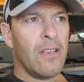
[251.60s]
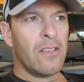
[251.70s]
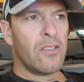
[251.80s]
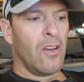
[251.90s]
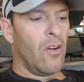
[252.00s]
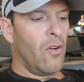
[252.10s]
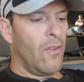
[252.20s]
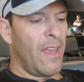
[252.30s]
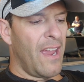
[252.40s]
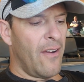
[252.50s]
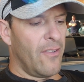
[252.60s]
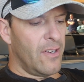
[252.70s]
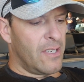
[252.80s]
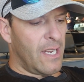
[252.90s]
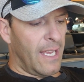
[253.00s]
So they averaged,